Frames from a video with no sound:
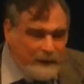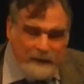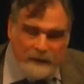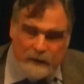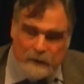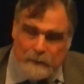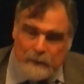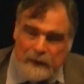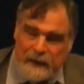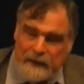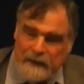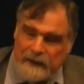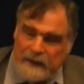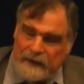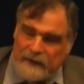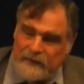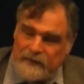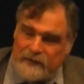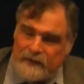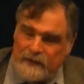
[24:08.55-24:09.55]
to paint
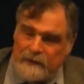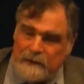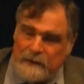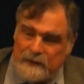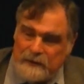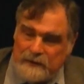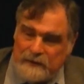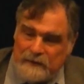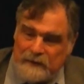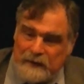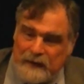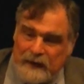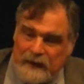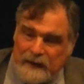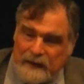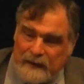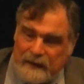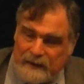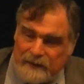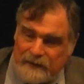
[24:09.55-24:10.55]
a series of
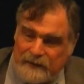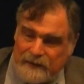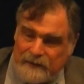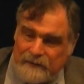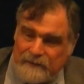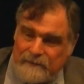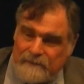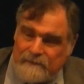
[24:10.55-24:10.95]
icons.